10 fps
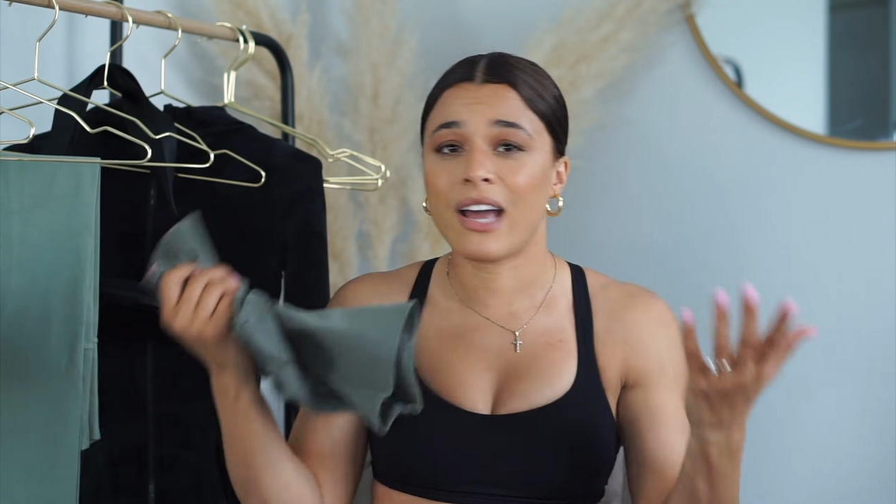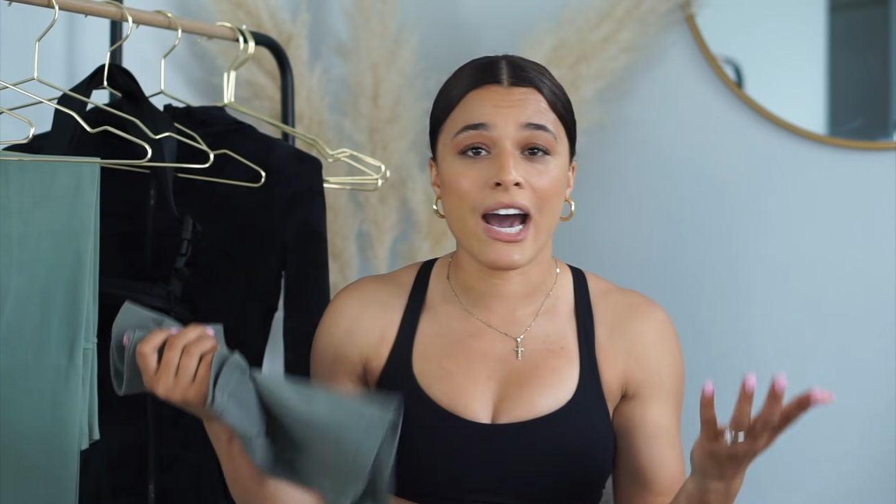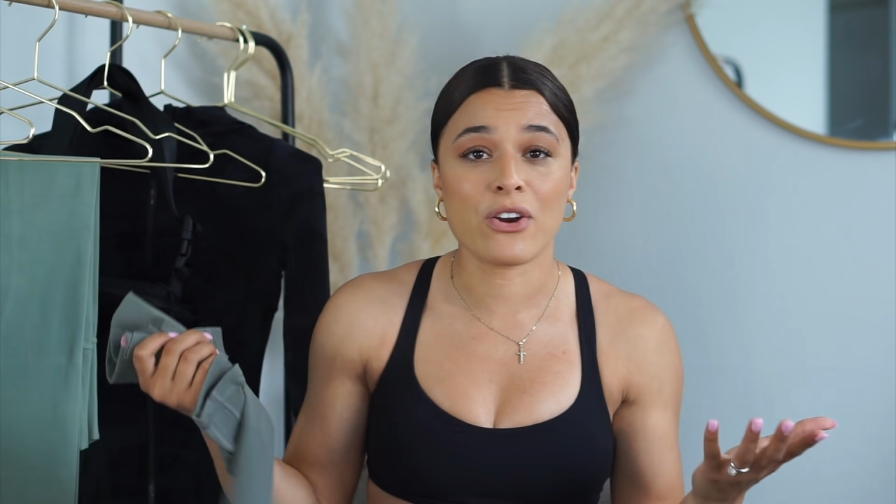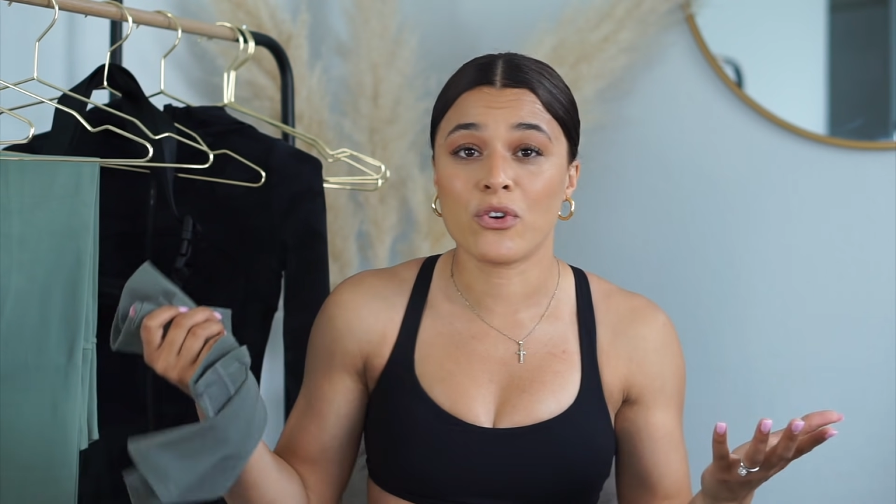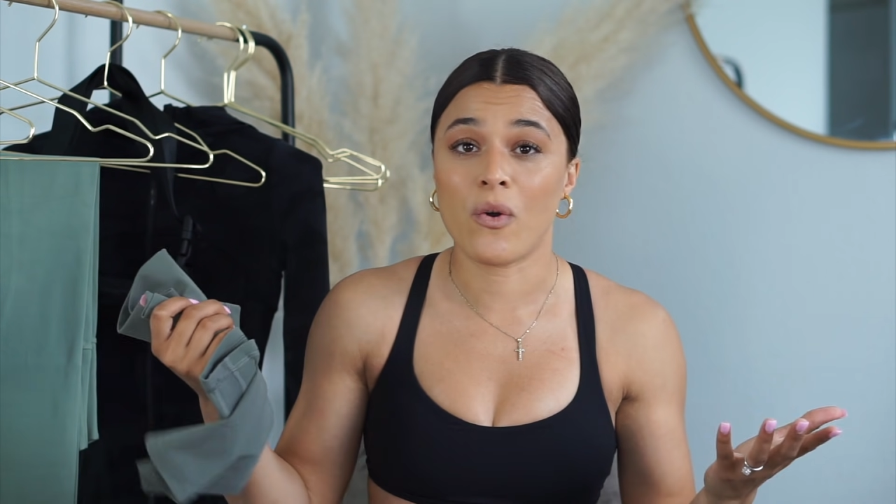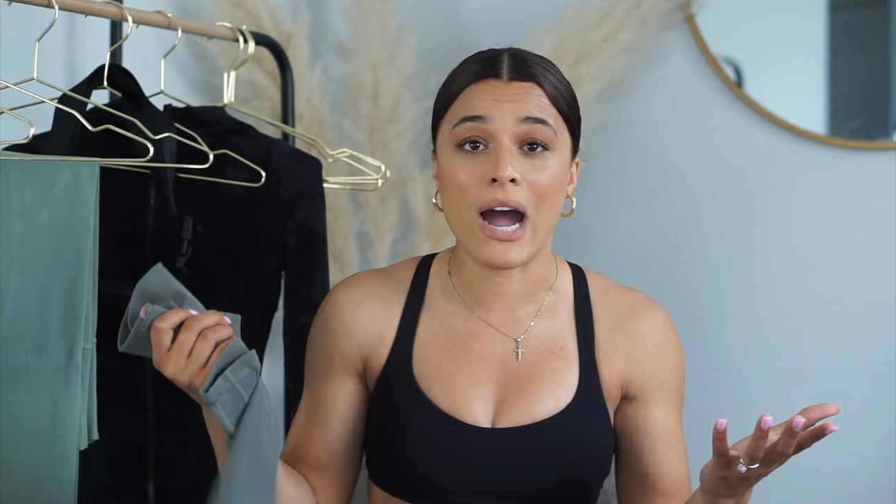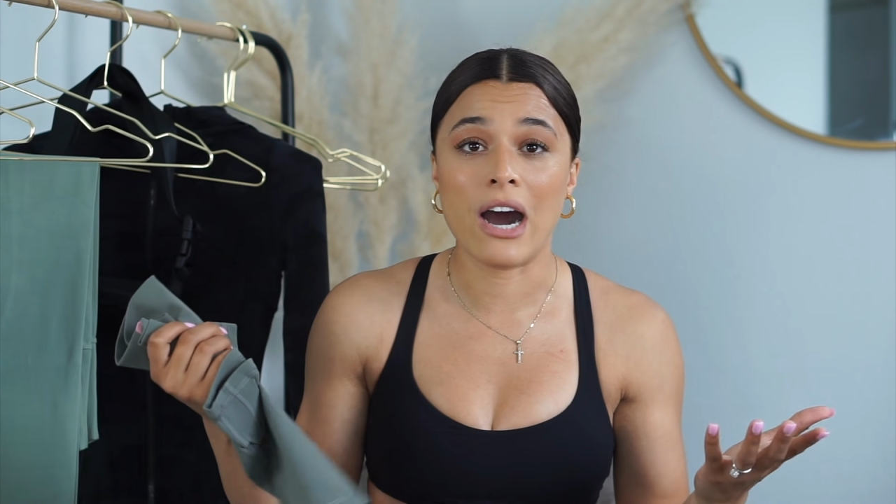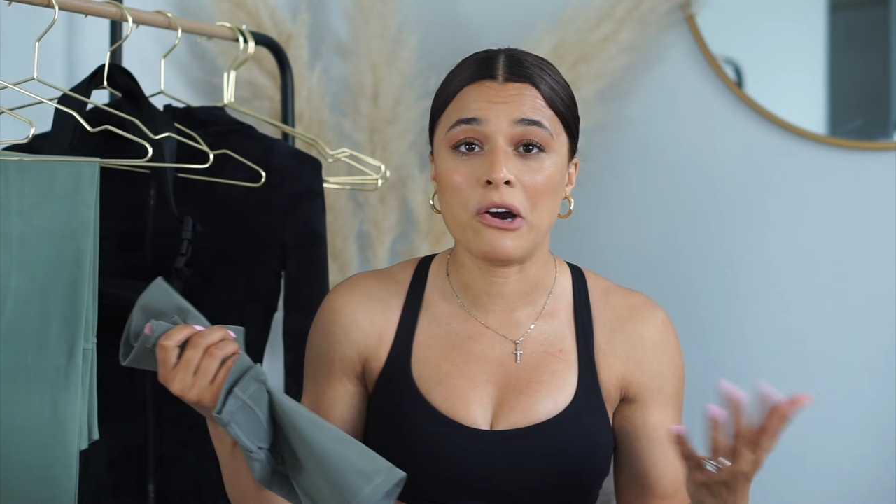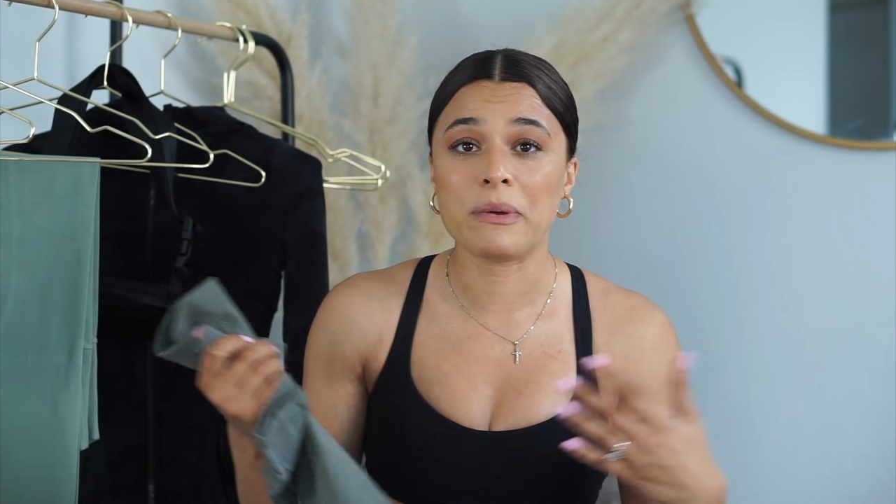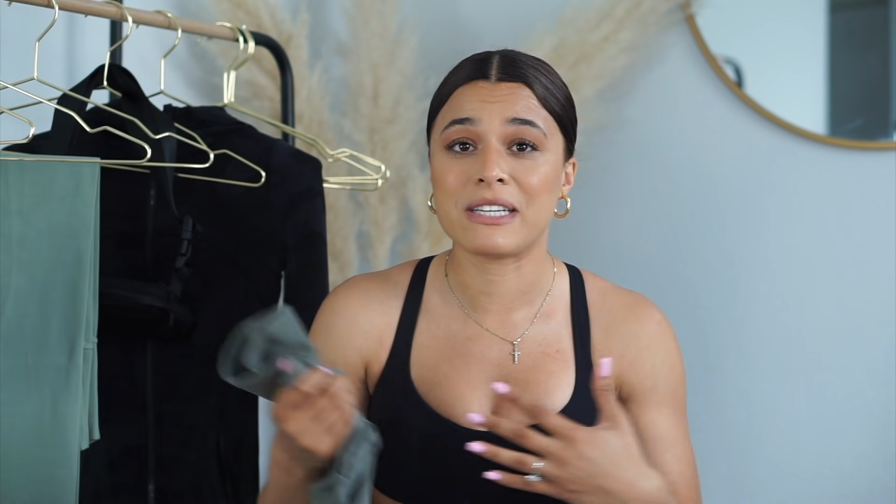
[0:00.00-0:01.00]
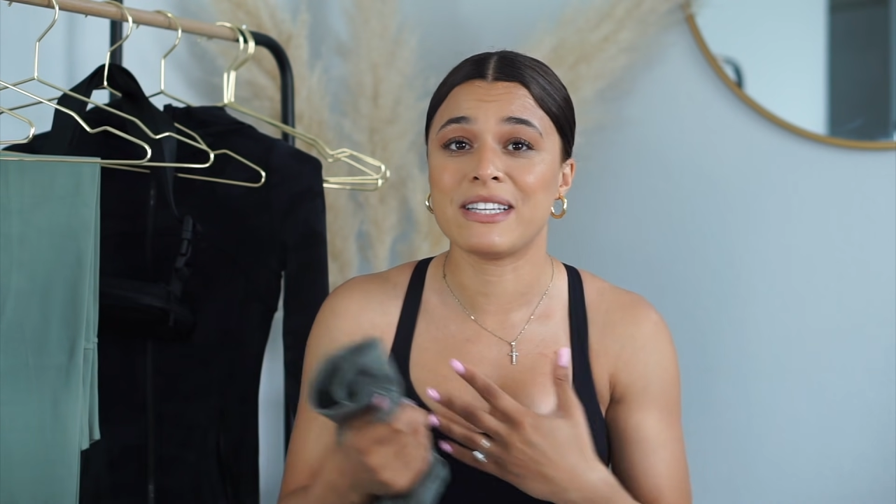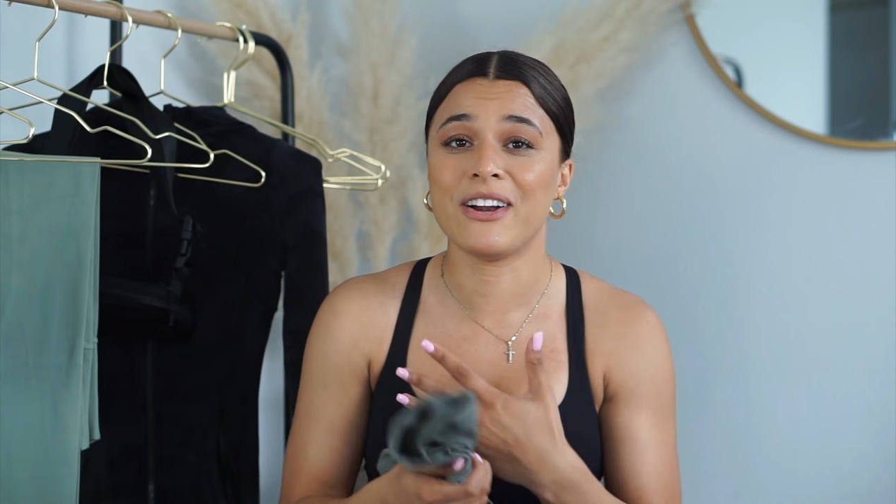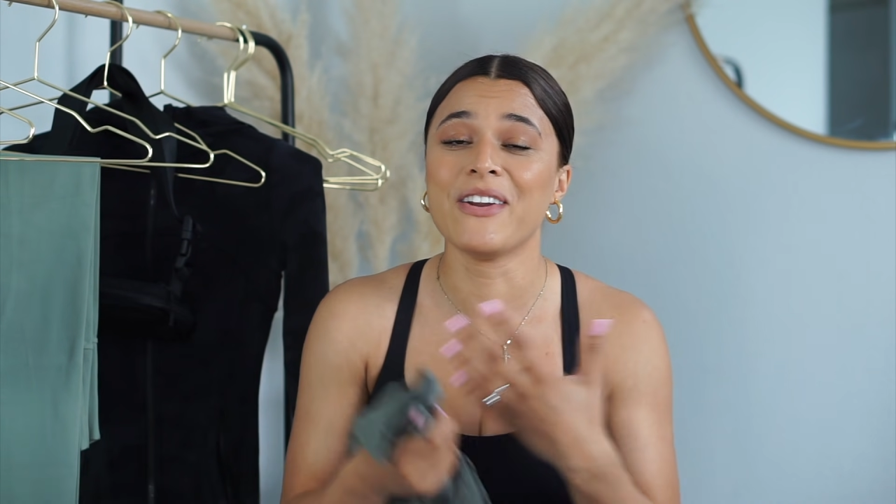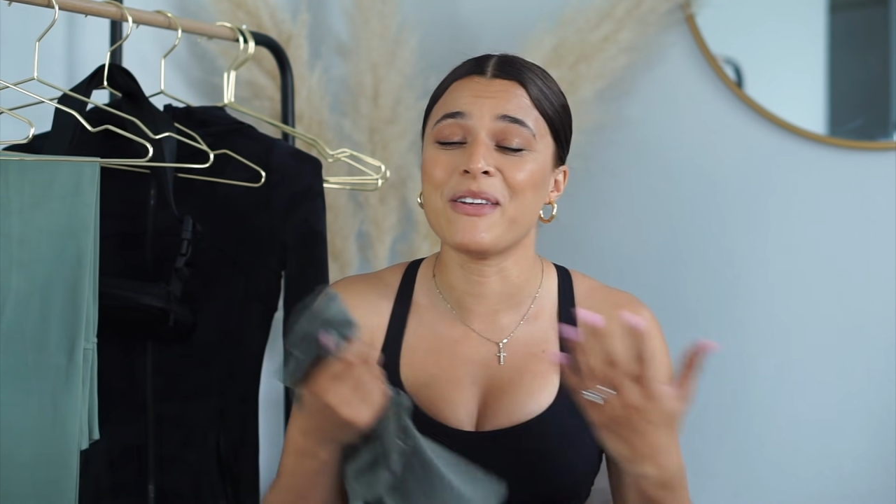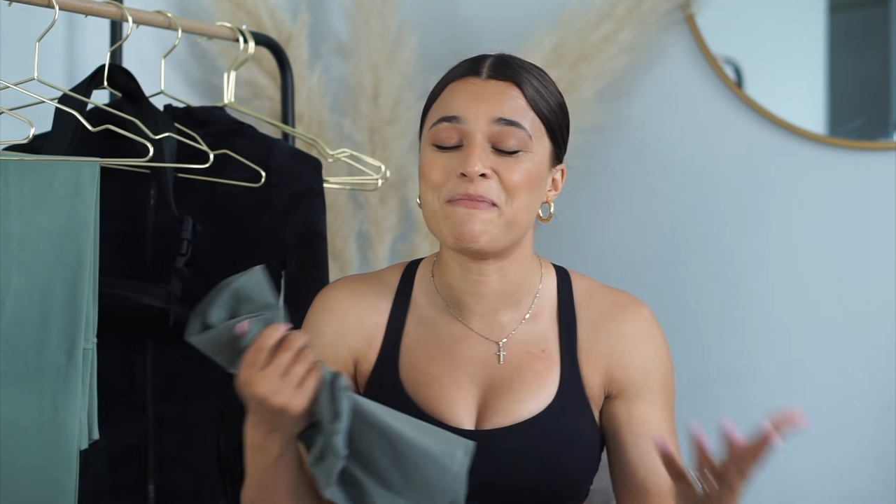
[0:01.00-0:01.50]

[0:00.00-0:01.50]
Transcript: I don't know how, because they're